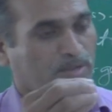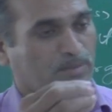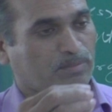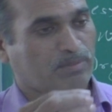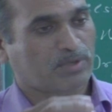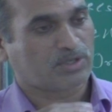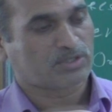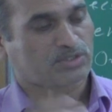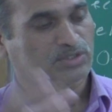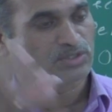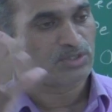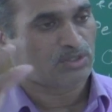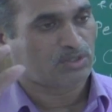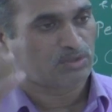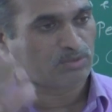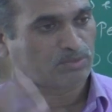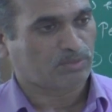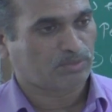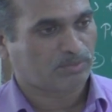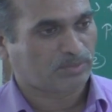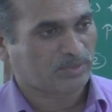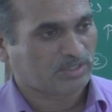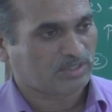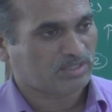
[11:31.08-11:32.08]
functional
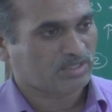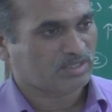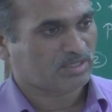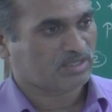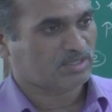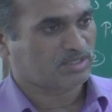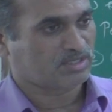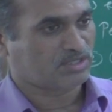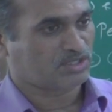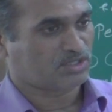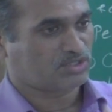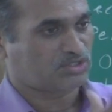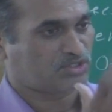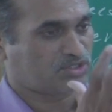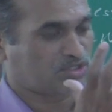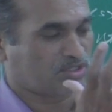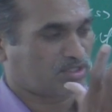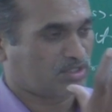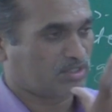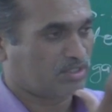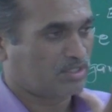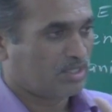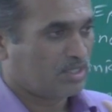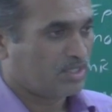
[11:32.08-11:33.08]
group
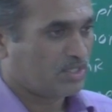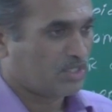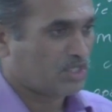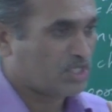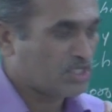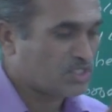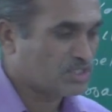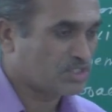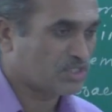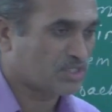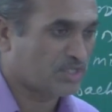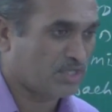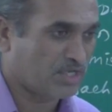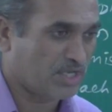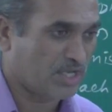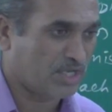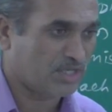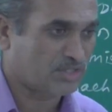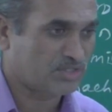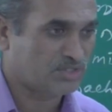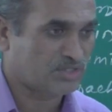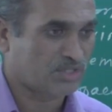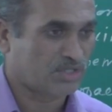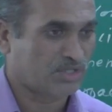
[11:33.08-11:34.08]
interconnection,
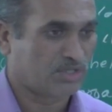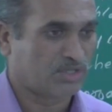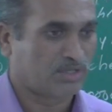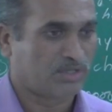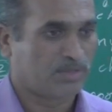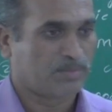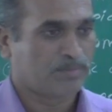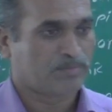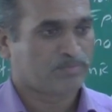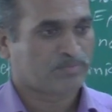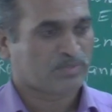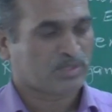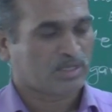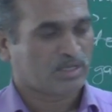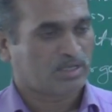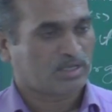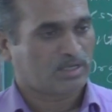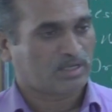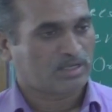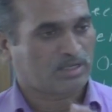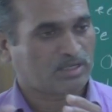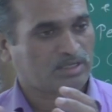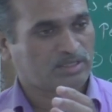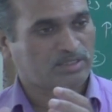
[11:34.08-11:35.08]
disconnection,
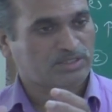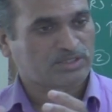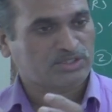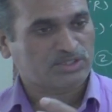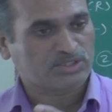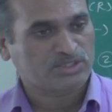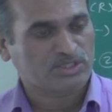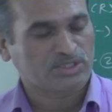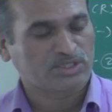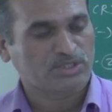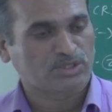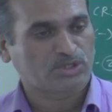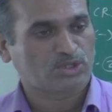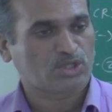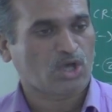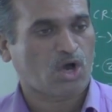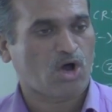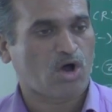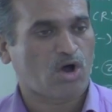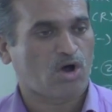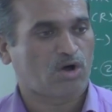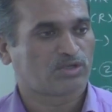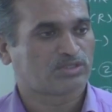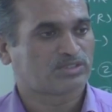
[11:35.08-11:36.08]

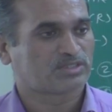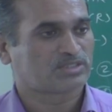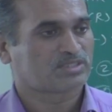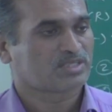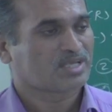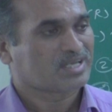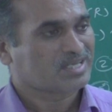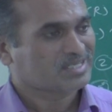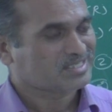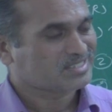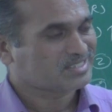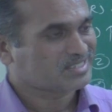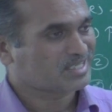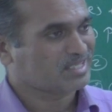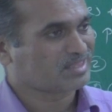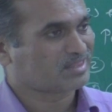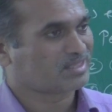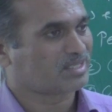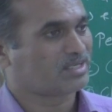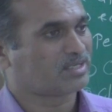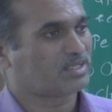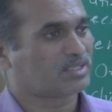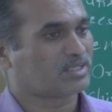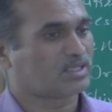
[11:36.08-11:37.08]
synthons,
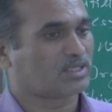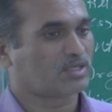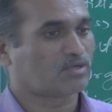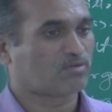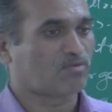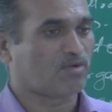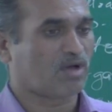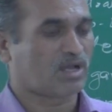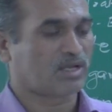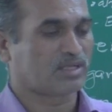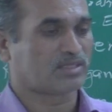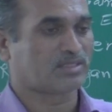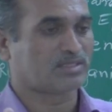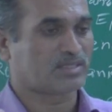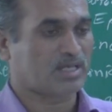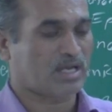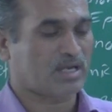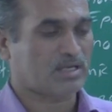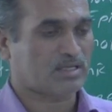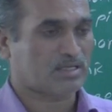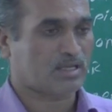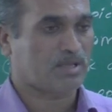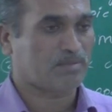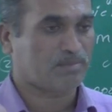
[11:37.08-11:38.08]
synthetic equivalent,
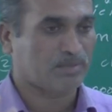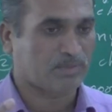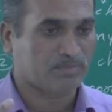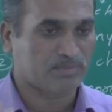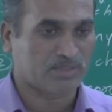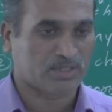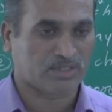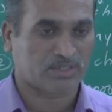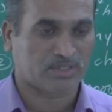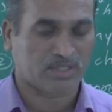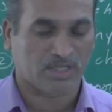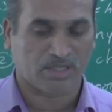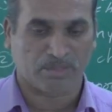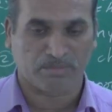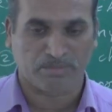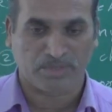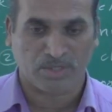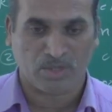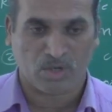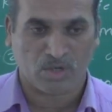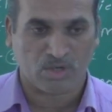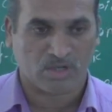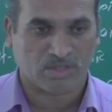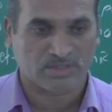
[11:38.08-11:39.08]
that type of the
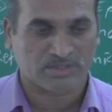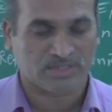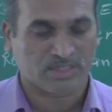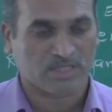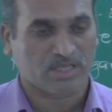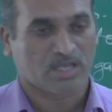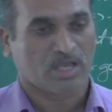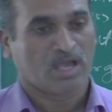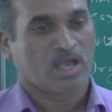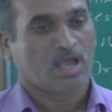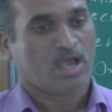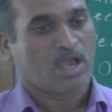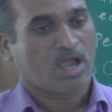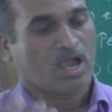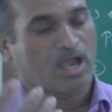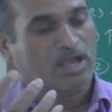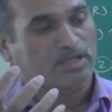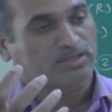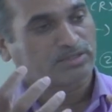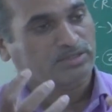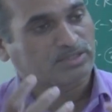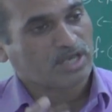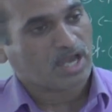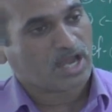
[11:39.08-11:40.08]
terminology.
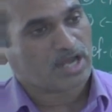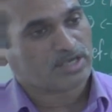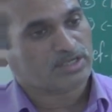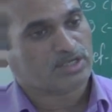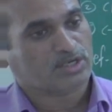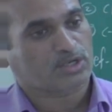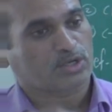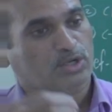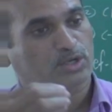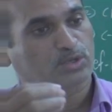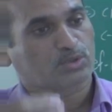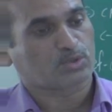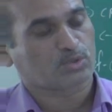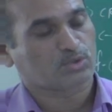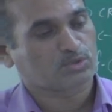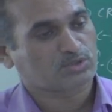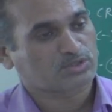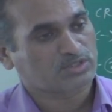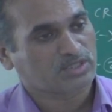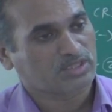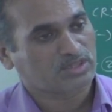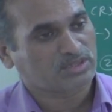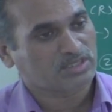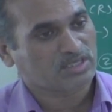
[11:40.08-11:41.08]
And that
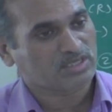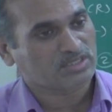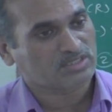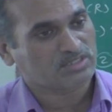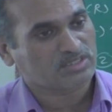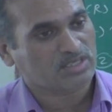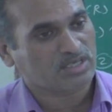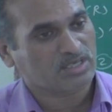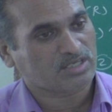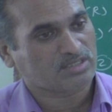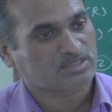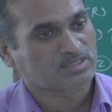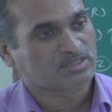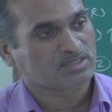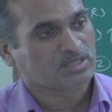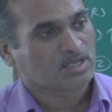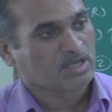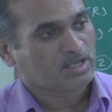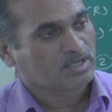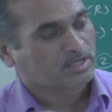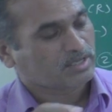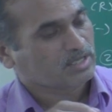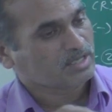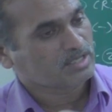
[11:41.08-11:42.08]
retrosynthesis
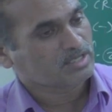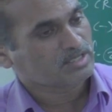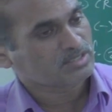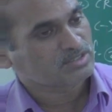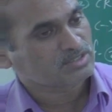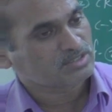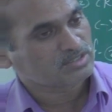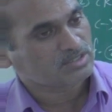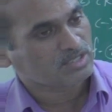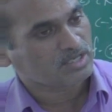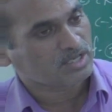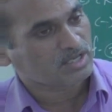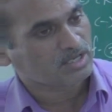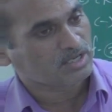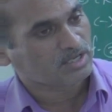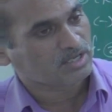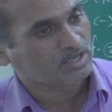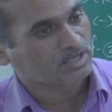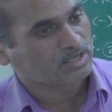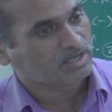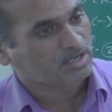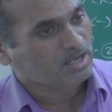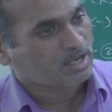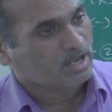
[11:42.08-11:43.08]
is
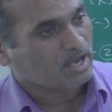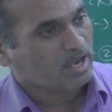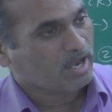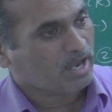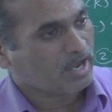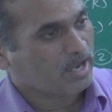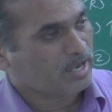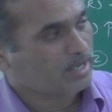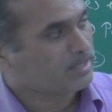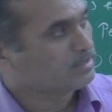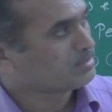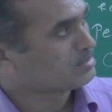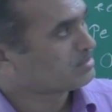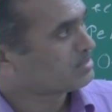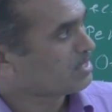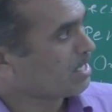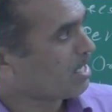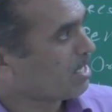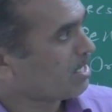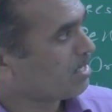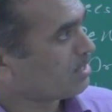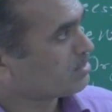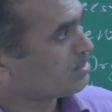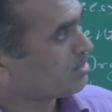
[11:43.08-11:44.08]
there, and
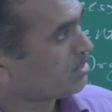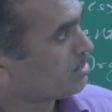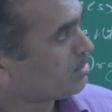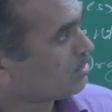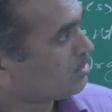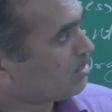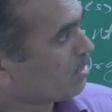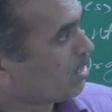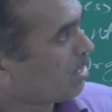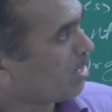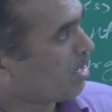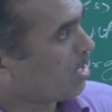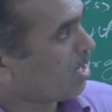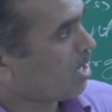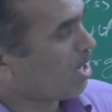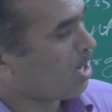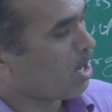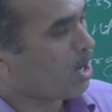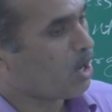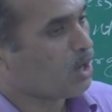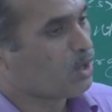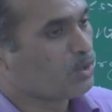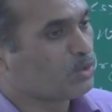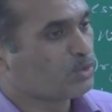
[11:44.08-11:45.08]
that
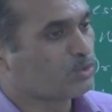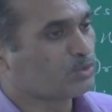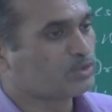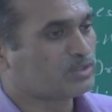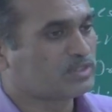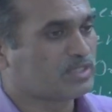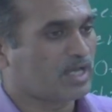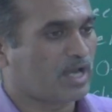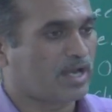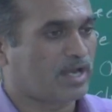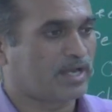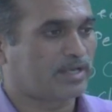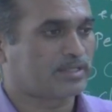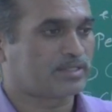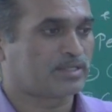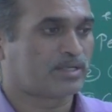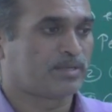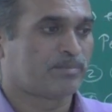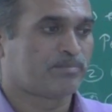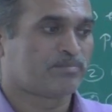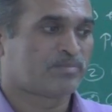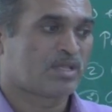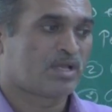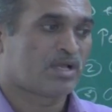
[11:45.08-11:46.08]
how
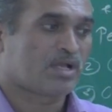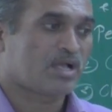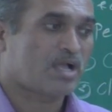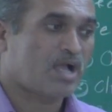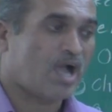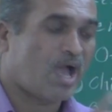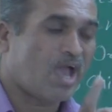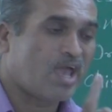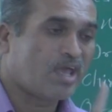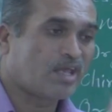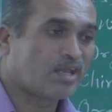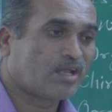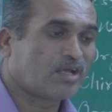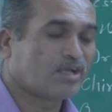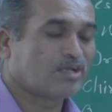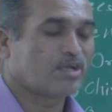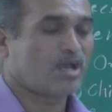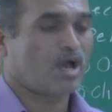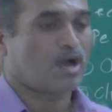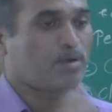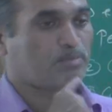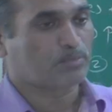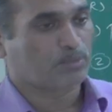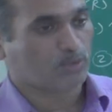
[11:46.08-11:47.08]
that Chiron
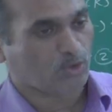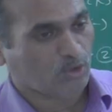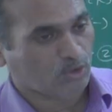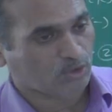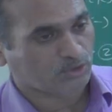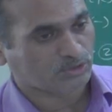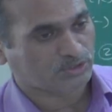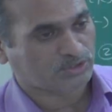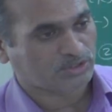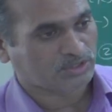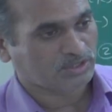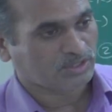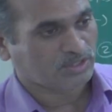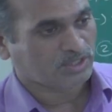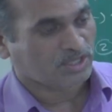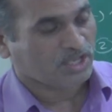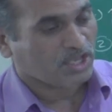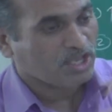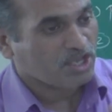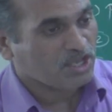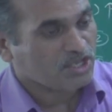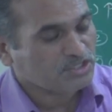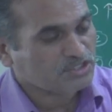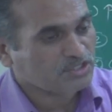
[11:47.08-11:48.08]
approach
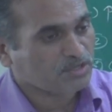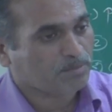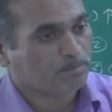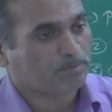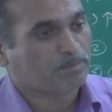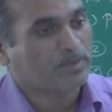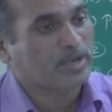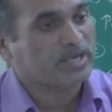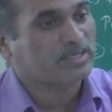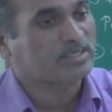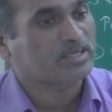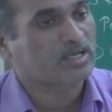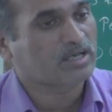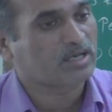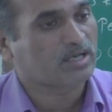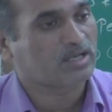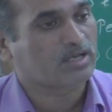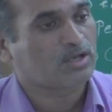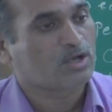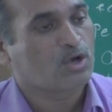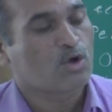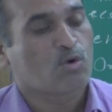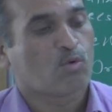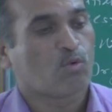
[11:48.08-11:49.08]
is
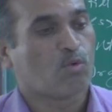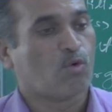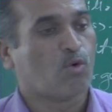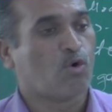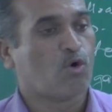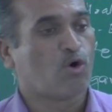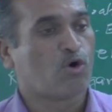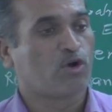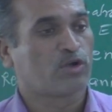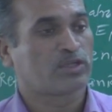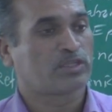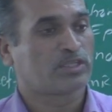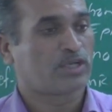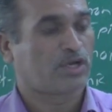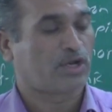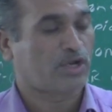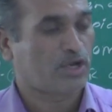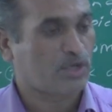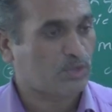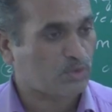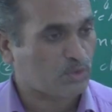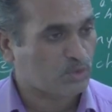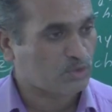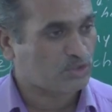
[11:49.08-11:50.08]
better over the
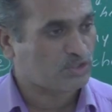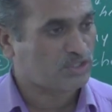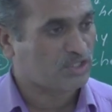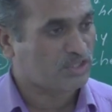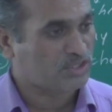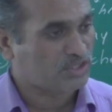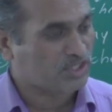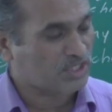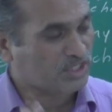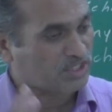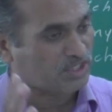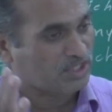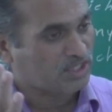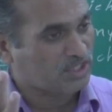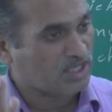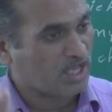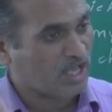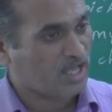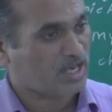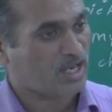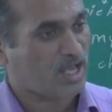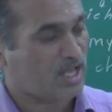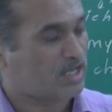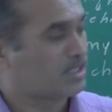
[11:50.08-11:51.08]
retrosynthetic
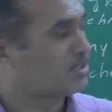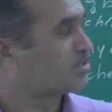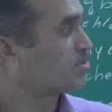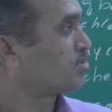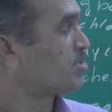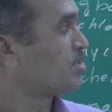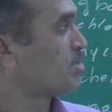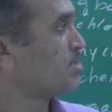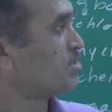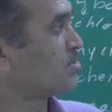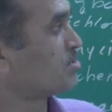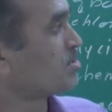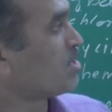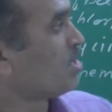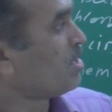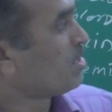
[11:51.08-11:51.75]
analysis,